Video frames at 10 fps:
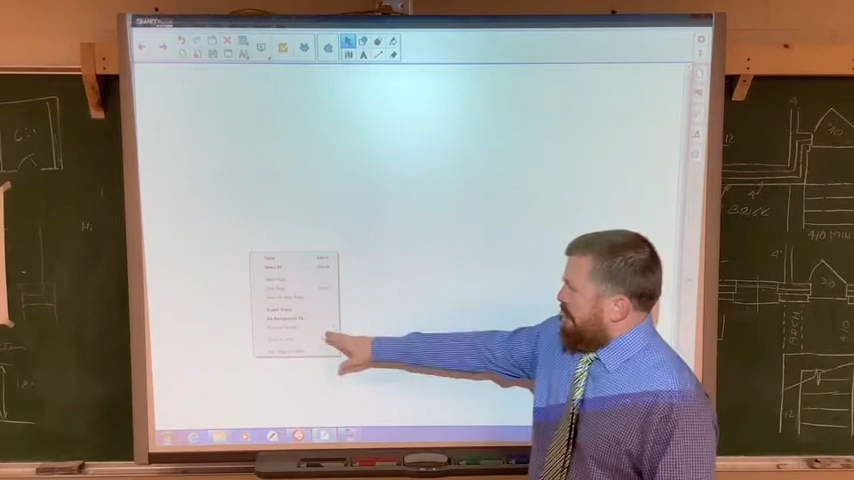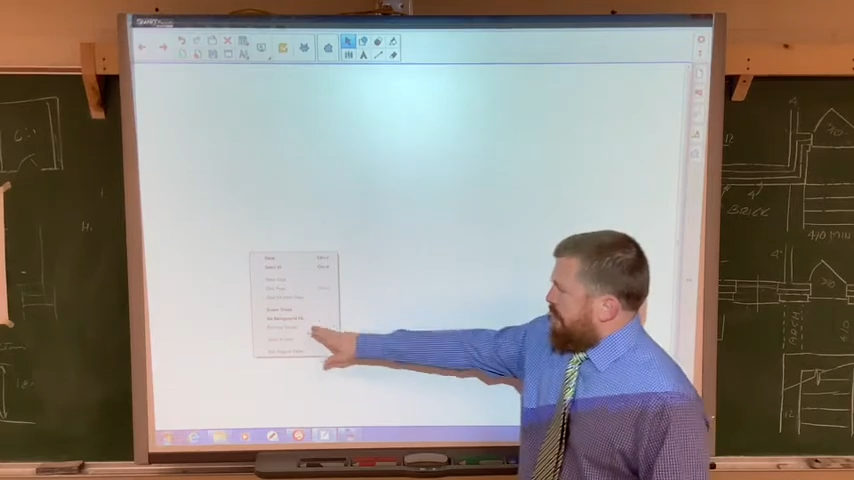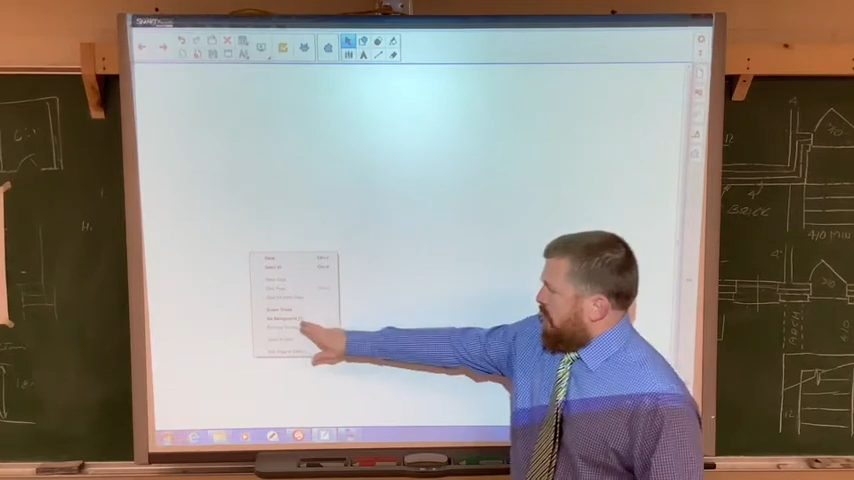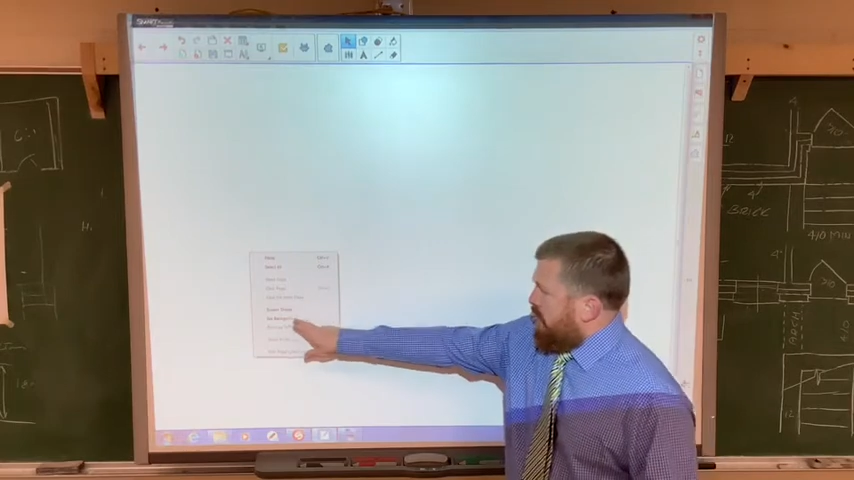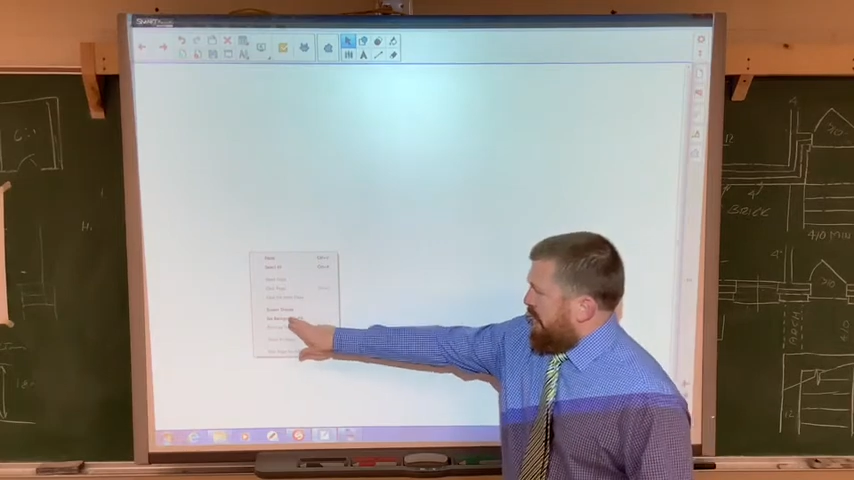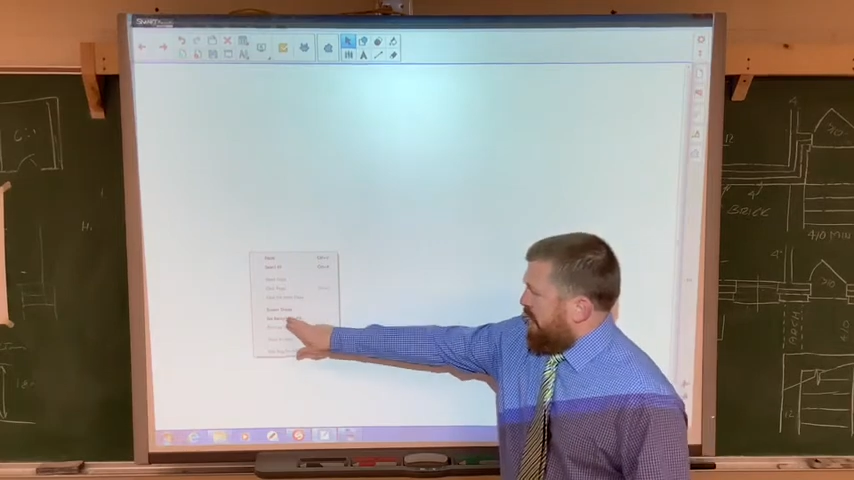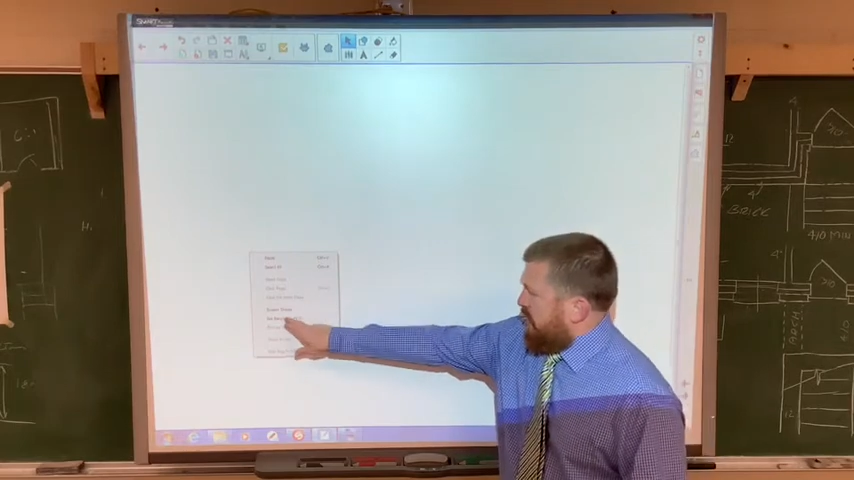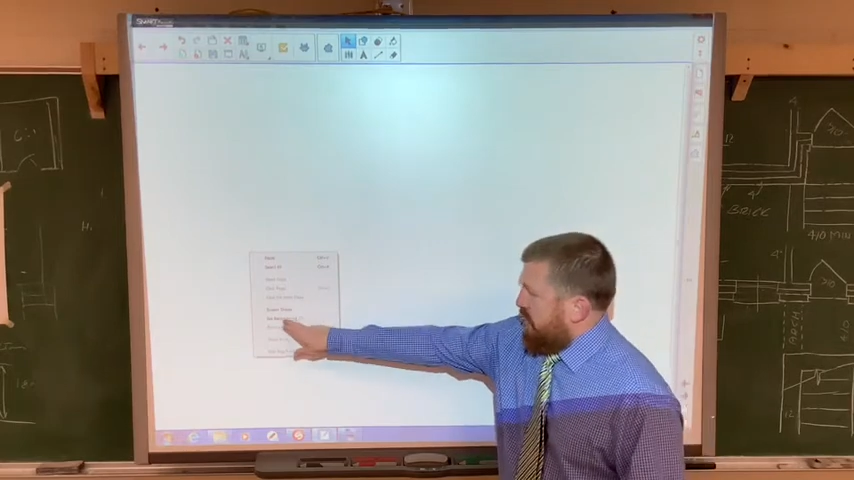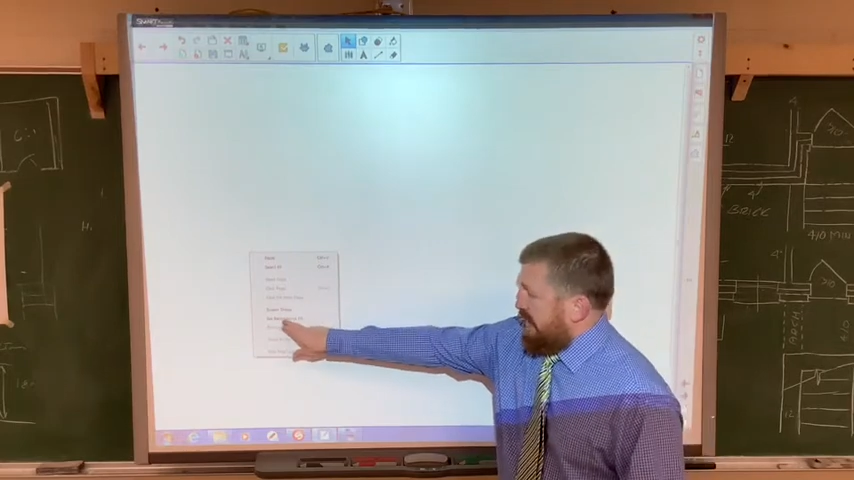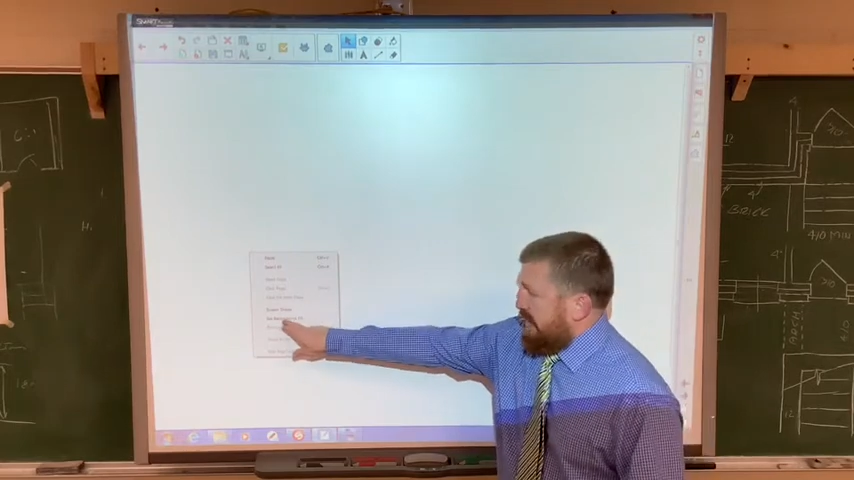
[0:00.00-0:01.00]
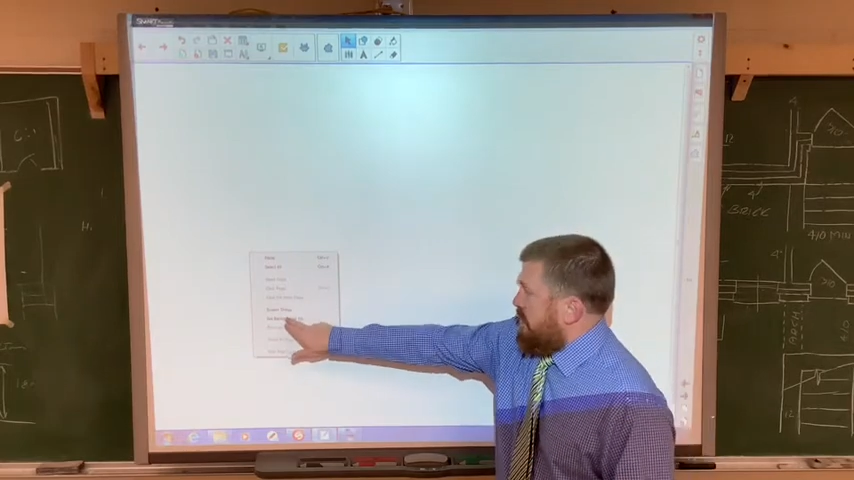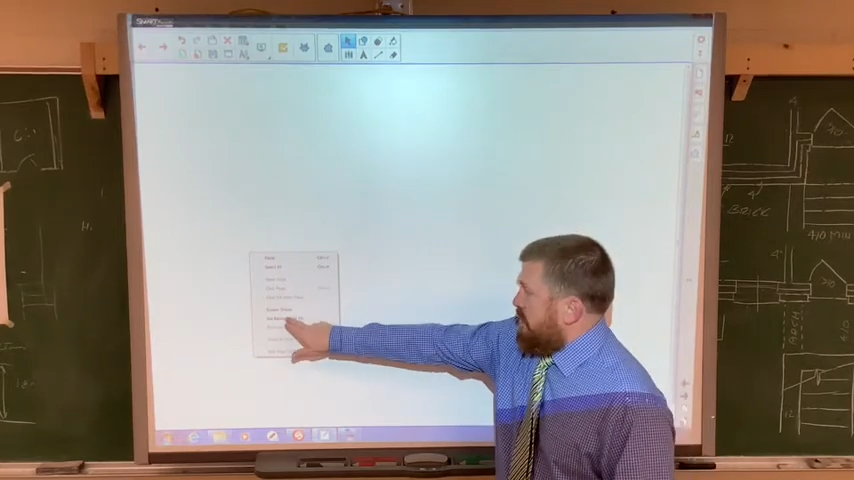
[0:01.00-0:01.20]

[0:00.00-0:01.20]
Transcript: going to go ahead and click